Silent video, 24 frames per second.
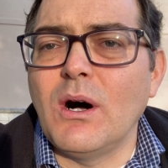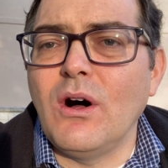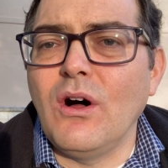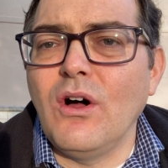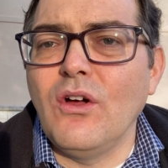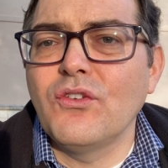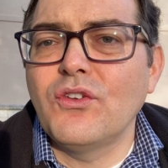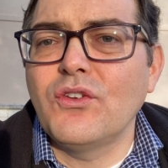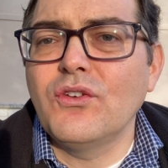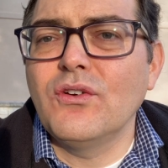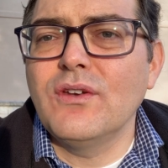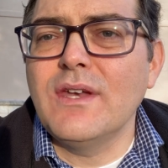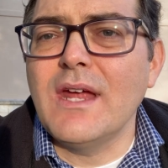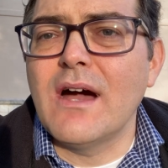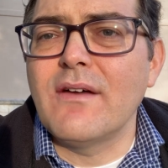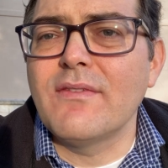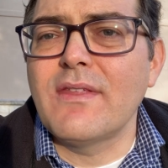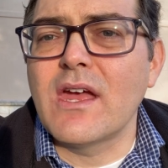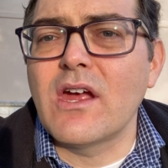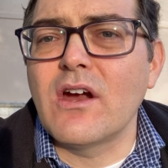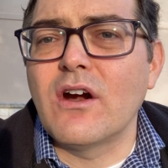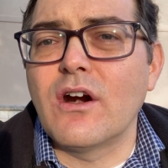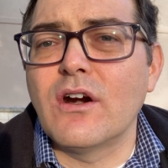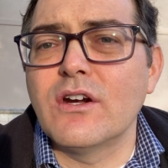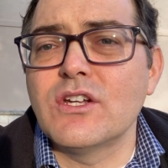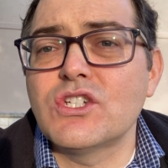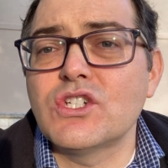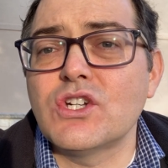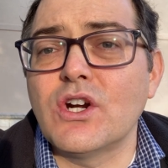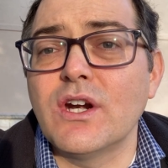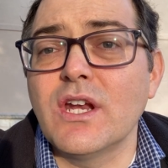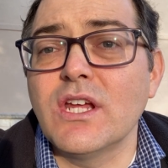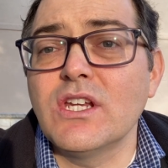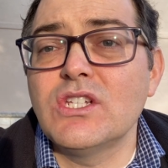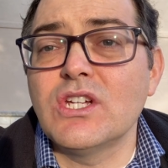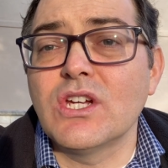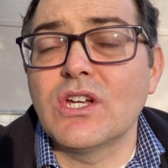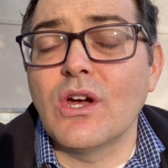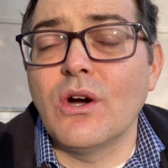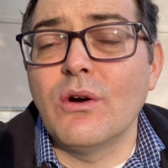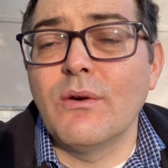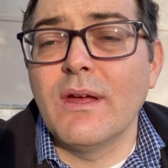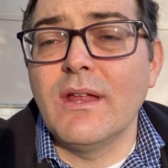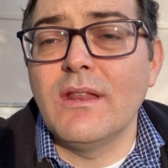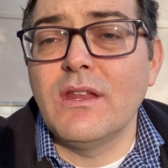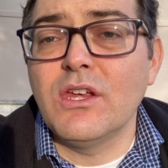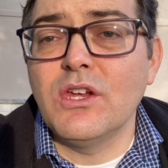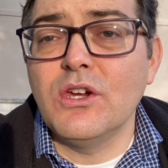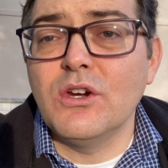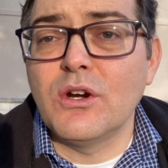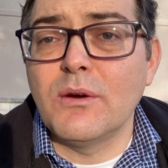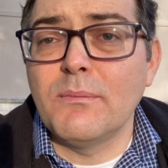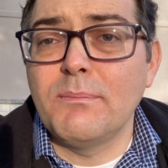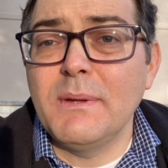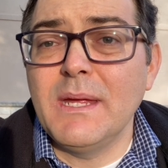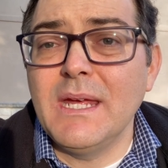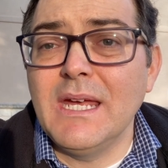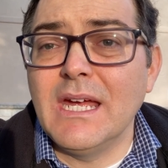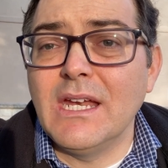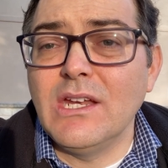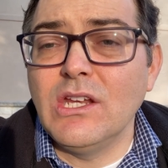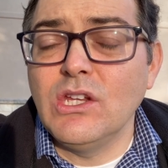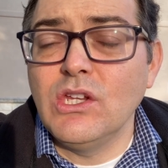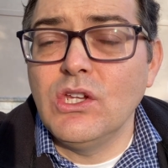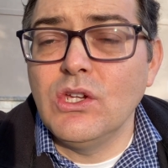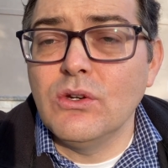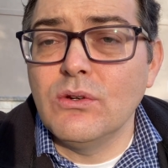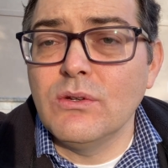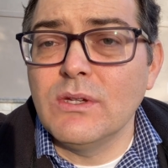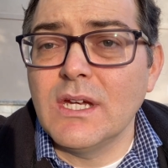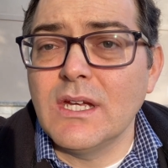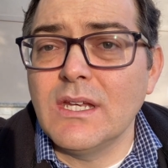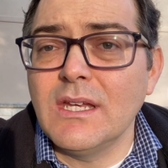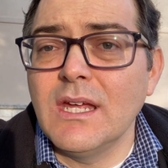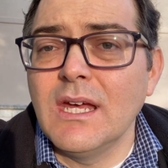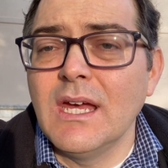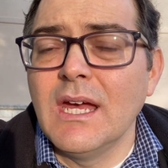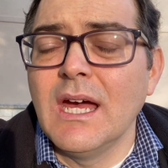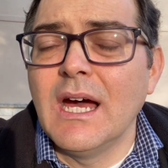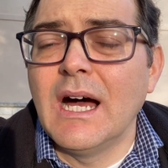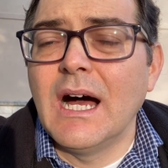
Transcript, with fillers: also now they are starting to go in the European Union.